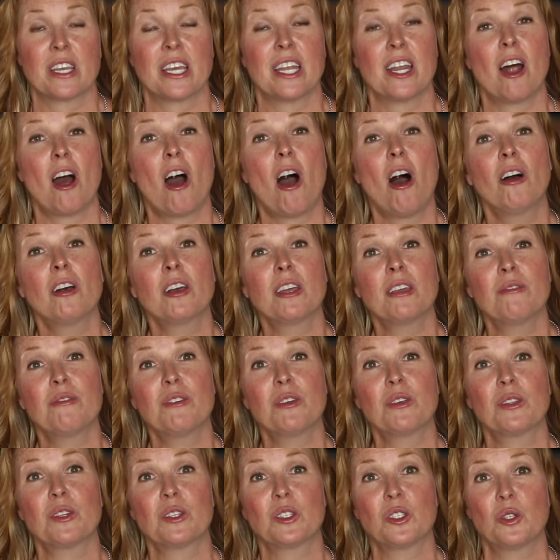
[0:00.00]
and I'll give
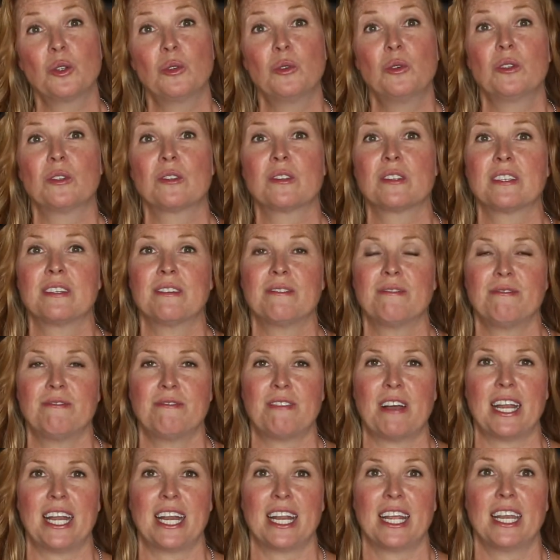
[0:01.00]
you the tools to
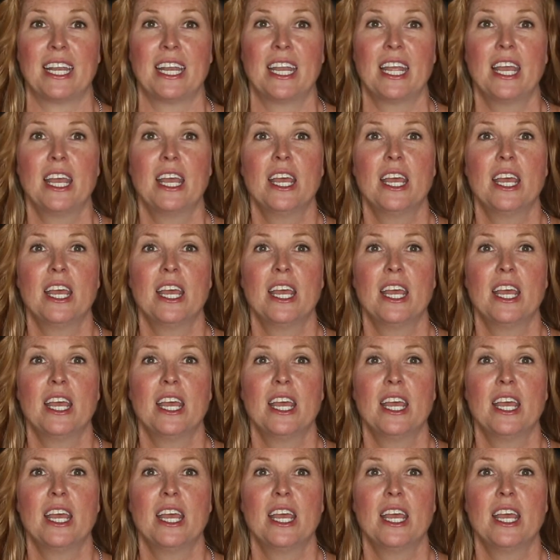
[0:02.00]
fight it.